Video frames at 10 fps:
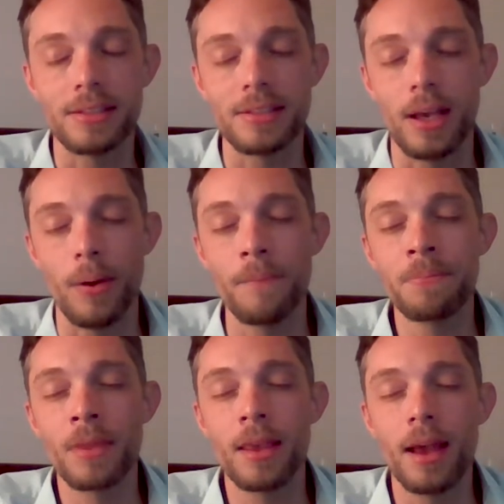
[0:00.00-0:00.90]
So
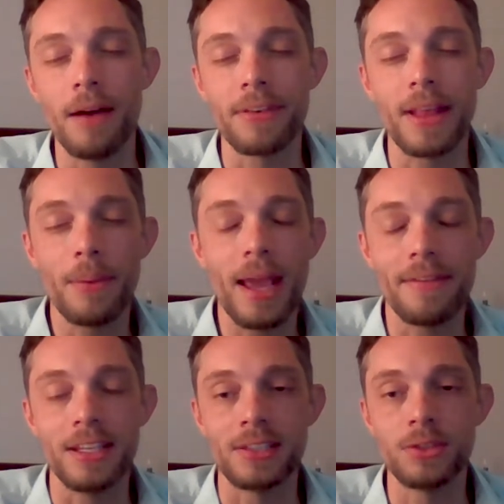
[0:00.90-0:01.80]
for that, we
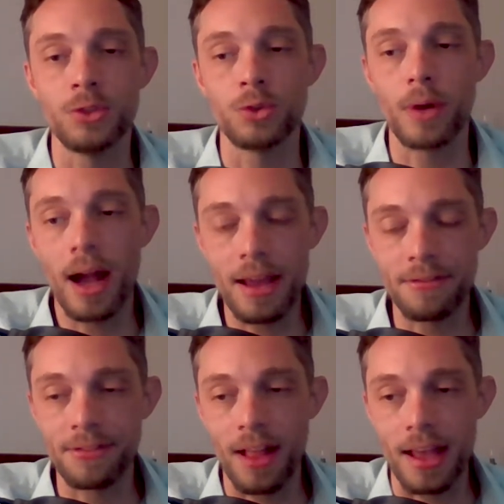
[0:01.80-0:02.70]
have this drive,
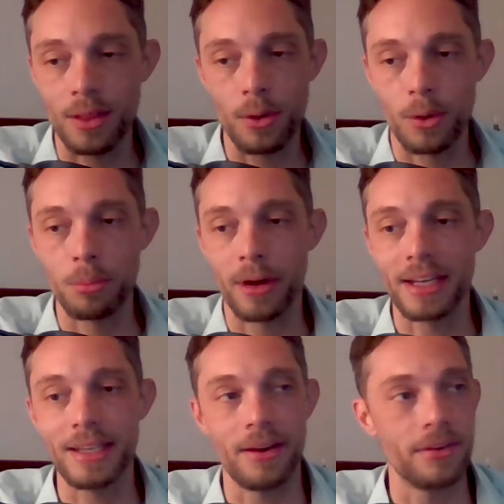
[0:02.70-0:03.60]
fly, local
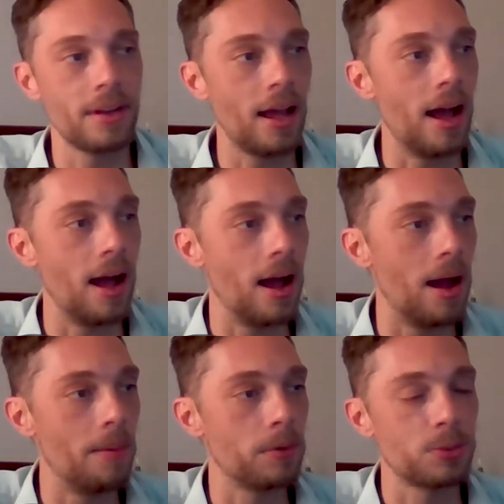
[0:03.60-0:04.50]
breakdown,
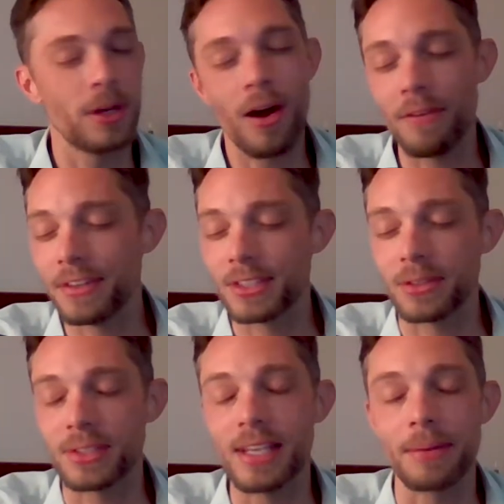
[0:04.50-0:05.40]
which we call
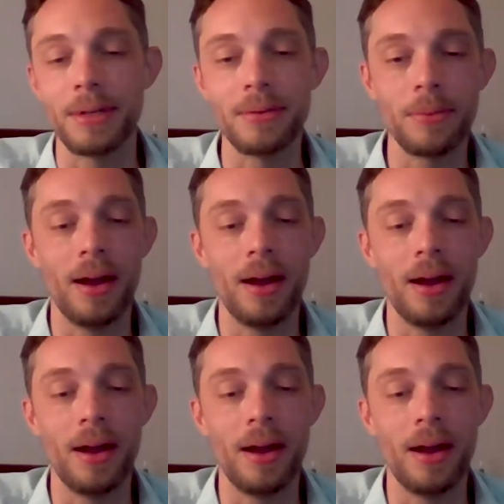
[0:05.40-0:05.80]
visitor segment.